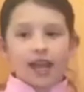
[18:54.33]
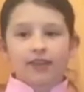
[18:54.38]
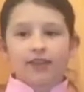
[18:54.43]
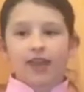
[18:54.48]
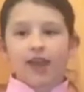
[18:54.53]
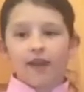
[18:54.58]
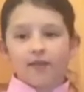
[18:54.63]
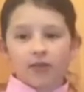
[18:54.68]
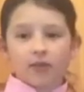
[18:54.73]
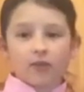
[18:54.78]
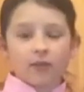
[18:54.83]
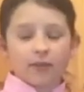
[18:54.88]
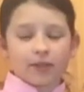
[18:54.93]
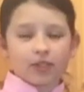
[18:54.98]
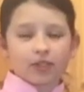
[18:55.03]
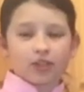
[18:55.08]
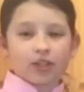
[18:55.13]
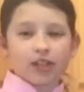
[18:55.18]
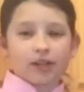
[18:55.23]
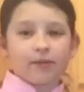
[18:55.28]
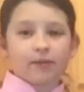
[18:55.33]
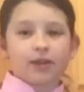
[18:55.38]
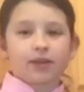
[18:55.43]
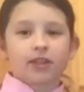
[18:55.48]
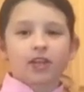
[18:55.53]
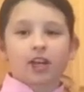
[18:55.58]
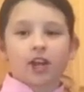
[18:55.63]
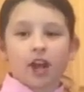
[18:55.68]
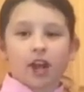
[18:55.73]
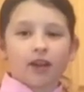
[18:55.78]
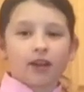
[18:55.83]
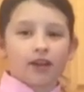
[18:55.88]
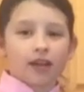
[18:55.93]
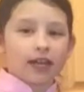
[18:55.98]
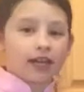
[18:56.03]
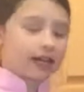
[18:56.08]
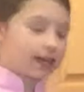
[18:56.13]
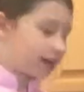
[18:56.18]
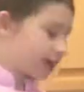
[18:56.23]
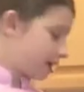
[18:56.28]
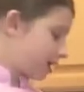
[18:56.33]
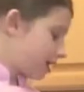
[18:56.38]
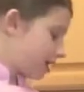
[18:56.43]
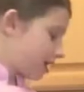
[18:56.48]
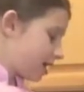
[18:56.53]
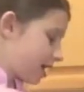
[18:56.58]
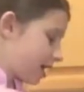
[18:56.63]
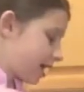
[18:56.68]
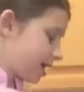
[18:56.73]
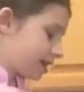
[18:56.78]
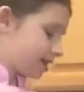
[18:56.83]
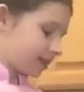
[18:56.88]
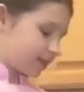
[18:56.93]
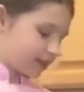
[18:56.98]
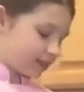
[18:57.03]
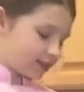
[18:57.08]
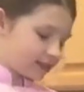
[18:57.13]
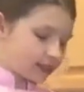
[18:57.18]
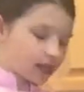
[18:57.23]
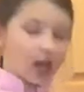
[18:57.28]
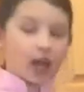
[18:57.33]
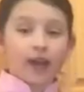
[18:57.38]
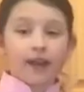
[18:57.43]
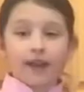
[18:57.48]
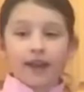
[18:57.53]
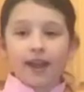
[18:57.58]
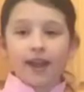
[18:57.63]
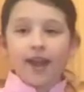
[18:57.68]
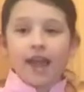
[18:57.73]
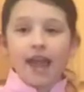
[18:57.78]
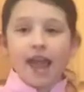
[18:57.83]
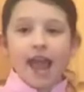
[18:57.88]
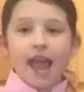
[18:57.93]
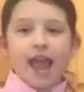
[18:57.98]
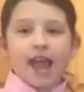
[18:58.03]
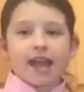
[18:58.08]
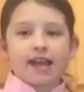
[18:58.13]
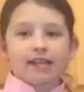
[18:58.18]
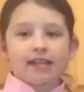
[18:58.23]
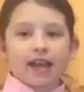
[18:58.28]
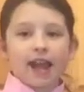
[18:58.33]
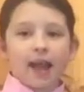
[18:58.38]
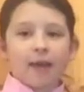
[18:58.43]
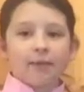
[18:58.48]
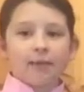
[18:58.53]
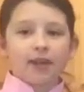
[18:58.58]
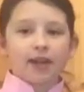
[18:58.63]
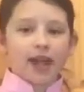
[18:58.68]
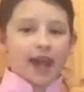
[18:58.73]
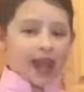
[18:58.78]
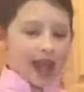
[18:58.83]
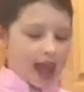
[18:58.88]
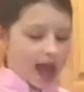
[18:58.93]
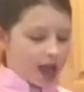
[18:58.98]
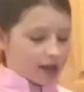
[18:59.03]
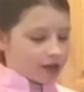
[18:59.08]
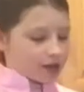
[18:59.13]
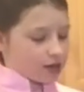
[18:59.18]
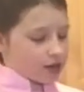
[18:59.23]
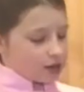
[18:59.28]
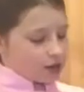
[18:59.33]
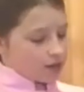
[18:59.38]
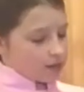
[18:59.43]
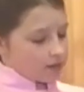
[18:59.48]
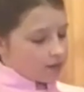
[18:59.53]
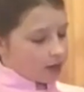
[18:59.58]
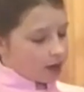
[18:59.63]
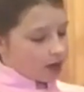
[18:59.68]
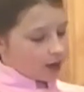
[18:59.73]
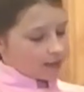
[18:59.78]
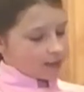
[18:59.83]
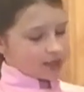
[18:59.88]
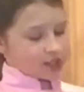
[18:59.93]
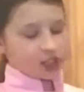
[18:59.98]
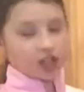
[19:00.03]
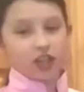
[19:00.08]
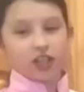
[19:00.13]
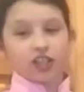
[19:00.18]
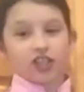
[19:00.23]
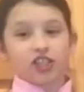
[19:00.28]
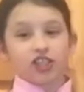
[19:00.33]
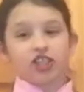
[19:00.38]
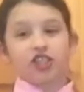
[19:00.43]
and the heavy whipping cream and the garlic is done, and I'm going to add Parmesan